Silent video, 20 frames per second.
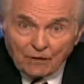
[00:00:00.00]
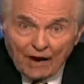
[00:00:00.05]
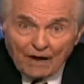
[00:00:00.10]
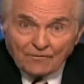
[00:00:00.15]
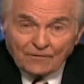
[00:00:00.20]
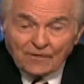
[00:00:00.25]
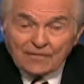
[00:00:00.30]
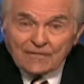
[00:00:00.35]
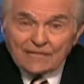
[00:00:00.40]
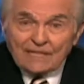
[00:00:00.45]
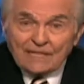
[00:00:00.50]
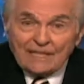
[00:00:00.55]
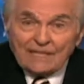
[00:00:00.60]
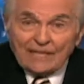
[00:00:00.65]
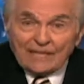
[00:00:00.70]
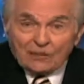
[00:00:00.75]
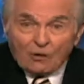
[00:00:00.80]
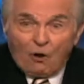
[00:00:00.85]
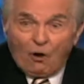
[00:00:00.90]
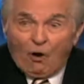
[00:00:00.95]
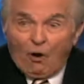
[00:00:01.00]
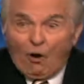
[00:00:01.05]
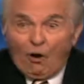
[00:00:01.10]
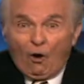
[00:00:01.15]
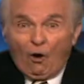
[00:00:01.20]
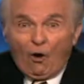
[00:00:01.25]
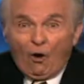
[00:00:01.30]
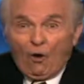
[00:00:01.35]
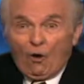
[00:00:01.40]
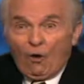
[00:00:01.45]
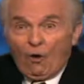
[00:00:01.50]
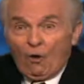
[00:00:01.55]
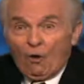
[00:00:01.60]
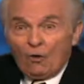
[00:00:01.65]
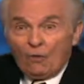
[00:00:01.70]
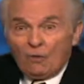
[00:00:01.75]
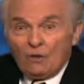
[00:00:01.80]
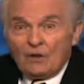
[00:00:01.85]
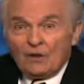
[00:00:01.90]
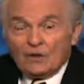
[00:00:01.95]
prophets, and
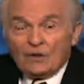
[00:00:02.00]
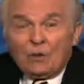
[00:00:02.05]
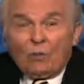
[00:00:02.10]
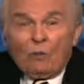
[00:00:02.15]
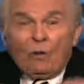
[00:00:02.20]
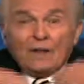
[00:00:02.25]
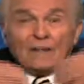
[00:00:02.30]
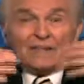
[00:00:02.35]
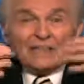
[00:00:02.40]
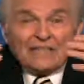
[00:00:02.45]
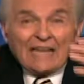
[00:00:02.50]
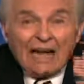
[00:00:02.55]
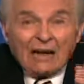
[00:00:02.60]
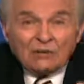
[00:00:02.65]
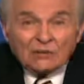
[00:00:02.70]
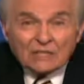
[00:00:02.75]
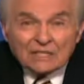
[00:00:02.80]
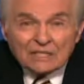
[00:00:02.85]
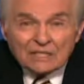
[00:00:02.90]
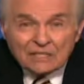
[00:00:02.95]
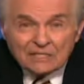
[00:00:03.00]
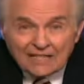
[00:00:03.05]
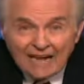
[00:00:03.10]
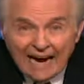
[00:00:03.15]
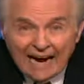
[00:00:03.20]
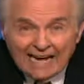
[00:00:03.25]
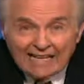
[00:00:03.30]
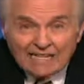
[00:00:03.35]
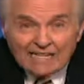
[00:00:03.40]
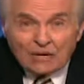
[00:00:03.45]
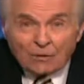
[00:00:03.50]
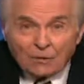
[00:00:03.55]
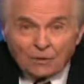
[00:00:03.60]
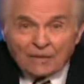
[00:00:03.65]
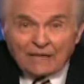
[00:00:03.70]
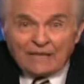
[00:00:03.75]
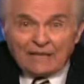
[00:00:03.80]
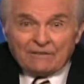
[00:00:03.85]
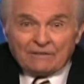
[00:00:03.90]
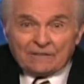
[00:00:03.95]
all the 1,000 signs that were
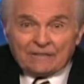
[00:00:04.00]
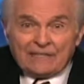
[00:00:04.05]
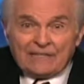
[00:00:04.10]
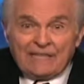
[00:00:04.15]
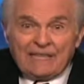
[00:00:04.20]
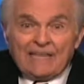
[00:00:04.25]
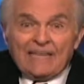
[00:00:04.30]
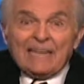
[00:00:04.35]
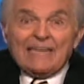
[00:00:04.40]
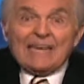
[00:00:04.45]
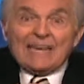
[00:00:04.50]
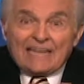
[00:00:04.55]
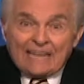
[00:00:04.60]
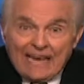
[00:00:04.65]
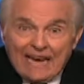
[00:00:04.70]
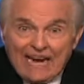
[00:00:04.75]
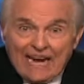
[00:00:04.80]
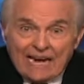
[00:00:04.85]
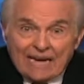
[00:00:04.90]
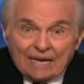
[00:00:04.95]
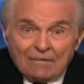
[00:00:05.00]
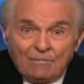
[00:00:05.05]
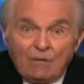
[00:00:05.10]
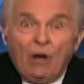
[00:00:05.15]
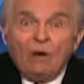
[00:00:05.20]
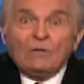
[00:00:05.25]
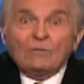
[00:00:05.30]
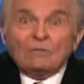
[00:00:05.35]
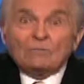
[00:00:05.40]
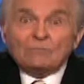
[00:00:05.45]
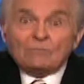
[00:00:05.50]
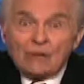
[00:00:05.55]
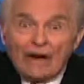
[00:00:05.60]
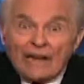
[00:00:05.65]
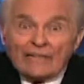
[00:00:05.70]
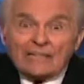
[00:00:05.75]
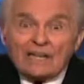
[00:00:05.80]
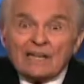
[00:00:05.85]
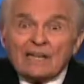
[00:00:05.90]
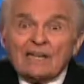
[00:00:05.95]
given came
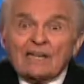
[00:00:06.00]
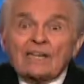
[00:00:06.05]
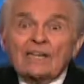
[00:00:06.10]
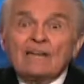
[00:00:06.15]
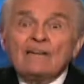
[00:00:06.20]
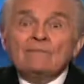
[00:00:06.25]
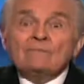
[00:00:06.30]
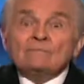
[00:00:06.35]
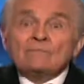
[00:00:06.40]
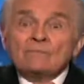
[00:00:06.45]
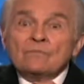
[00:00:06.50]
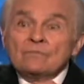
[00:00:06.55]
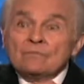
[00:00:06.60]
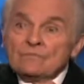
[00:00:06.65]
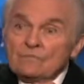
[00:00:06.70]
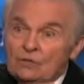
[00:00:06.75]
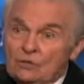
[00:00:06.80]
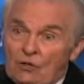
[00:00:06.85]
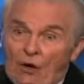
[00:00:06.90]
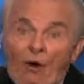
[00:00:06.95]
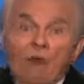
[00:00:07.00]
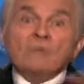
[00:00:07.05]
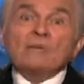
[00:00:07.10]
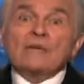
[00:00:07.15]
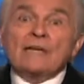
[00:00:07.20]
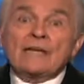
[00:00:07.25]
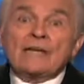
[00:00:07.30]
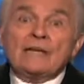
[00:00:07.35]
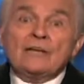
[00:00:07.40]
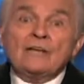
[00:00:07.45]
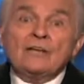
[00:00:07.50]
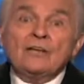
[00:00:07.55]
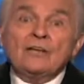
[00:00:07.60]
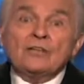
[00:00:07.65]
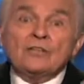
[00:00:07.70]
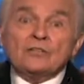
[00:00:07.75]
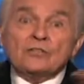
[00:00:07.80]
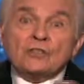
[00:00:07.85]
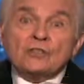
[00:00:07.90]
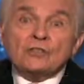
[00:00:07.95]
practically, totally,
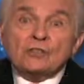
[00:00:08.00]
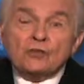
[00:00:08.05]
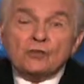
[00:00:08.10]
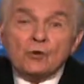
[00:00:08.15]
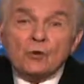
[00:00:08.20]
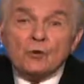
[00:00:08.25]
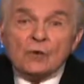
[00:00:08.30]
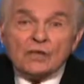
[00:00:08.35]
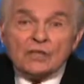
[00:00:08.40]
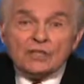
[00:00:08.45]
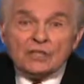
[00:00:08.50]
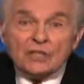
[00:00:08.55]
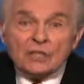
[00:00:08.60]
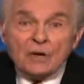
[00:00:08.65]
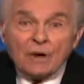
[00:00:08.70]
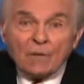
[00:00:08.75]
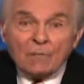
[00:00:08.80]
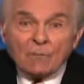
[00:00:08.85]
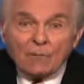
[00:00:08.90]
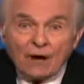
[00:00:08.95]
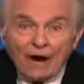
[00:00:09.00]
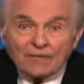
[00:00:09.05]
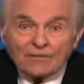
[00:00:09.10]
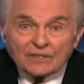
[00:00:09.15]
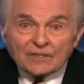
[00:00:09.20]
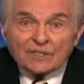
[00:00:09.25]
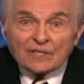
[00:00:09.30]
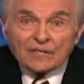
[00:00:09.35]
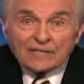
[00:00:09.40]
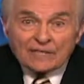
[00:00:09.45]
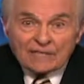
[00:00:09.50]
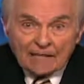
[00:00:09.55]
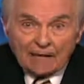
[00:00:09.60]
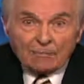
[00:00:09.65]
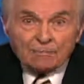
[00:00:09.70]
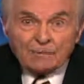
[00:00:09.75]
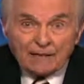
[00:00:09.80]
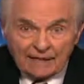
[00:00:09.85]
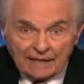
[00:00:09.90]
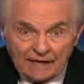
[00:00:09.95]
to Jewish prophets,
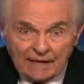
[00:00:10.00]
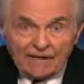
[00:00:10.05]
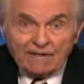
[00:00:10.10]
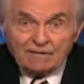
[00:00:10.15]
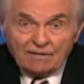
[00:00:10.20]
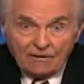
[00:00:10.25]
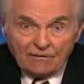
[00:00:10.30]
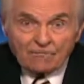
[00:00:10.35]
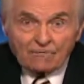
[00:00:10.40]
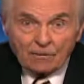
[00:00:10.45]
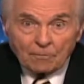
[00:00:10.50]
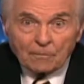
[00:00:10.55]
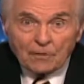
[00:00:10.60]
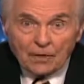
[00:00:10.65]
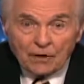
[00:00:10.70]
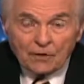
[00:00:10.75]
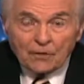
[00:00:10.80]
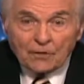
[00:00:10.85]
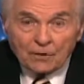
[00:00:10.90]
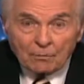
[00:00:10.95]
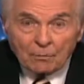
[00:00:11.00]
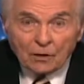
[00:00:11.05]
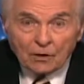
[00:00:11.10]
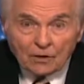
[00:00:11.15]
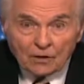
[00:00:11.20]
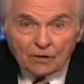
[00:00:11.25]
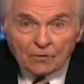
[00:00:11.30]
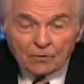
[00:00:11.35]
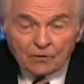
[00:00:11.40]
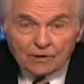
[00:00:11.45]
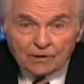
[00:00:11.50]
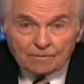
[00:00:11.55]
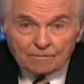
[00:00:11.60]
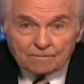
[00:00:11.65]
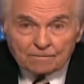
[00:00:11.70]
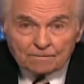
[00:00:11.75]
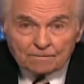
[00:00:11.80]
except, again, from the book of Luke.